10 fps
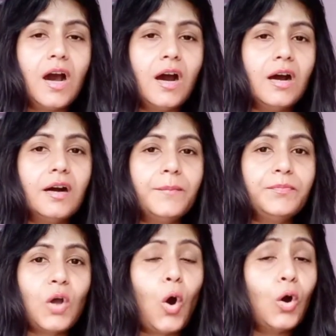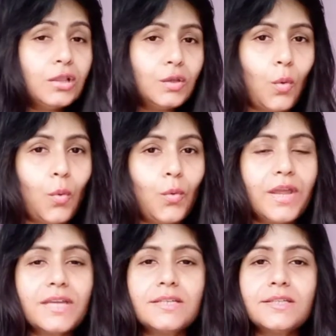although
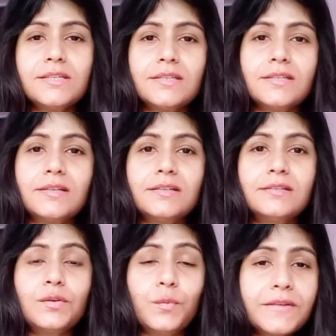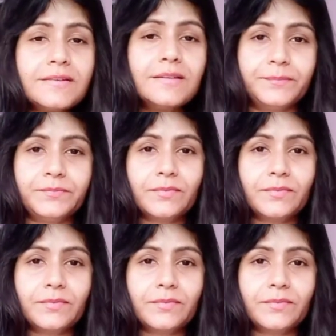it is written